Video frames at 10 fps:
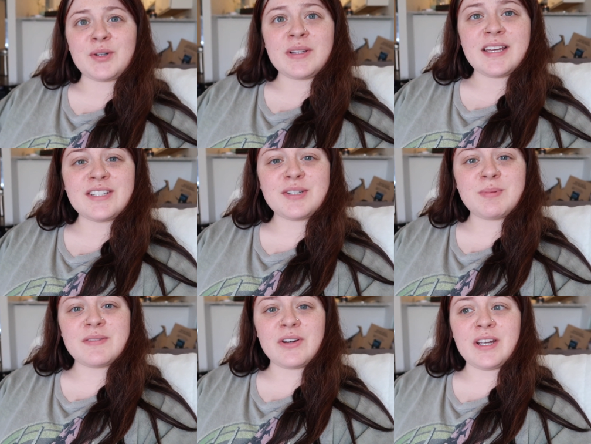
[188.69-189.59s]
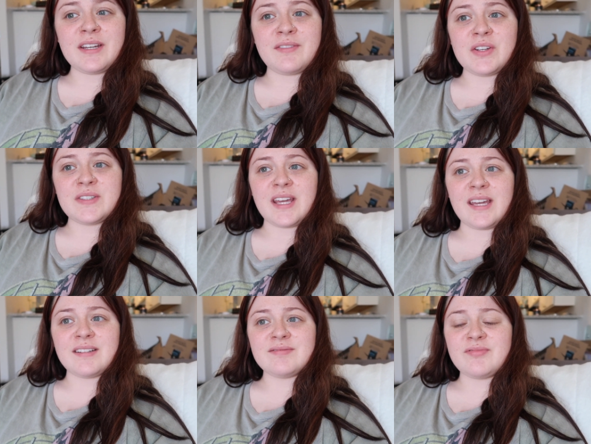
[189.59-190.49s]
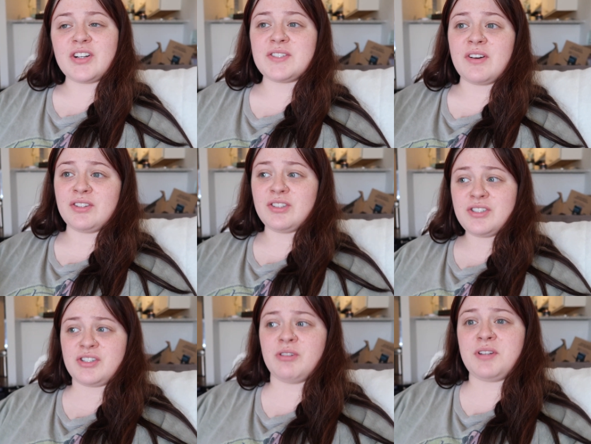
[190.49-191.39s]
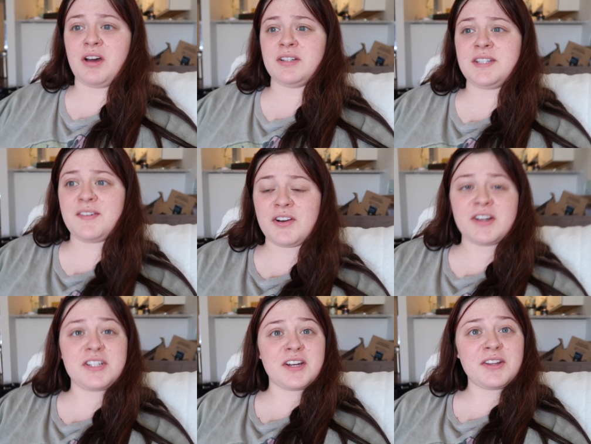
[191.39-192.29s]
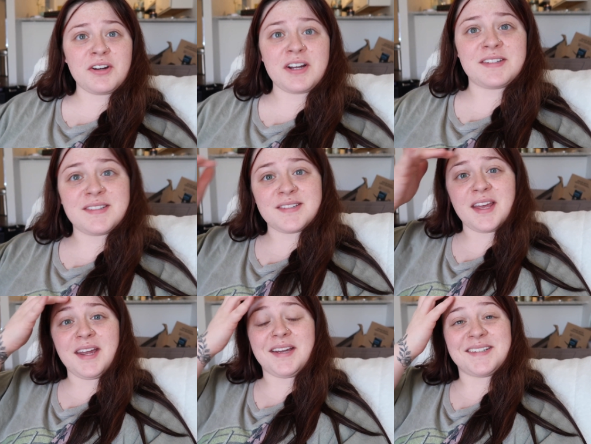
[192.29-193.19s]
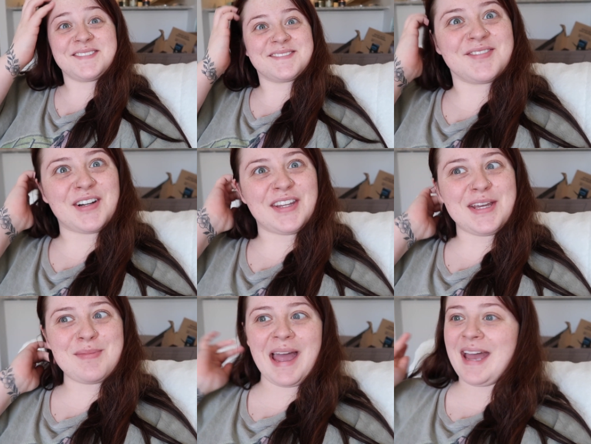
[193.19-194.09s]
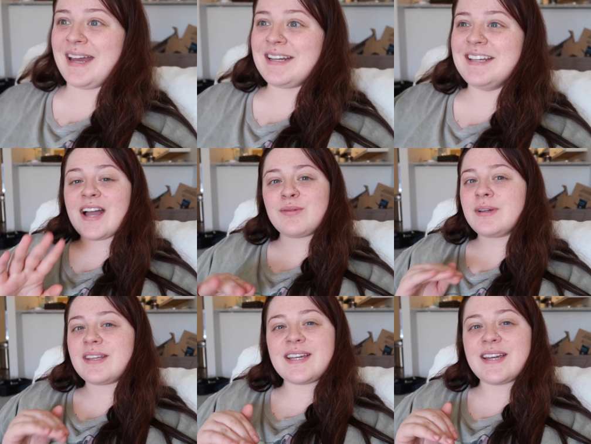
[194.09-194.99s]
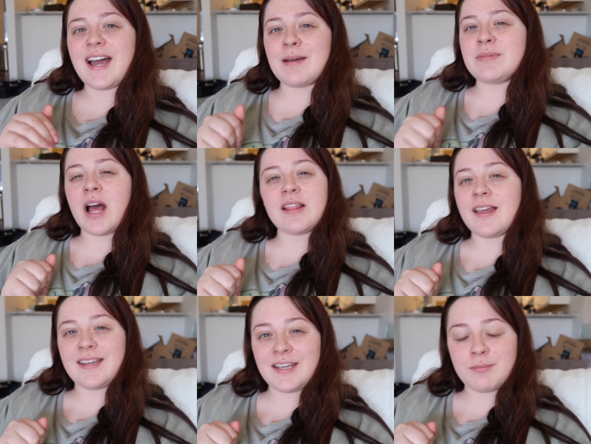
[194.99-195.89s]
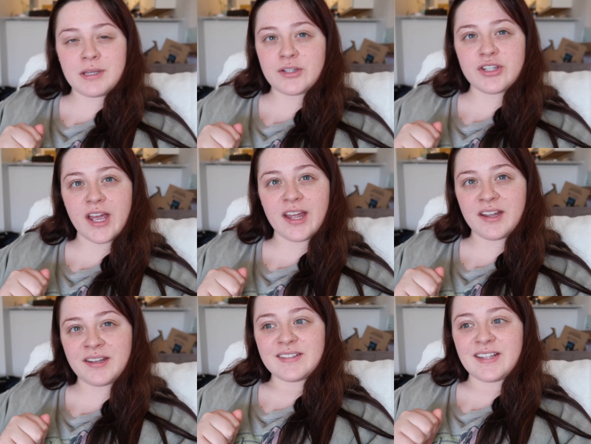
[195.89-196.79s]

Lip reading: Their relationship is very confusing. First of all, they're so toxic for each other. It's like really bad. I'm not liking BJ.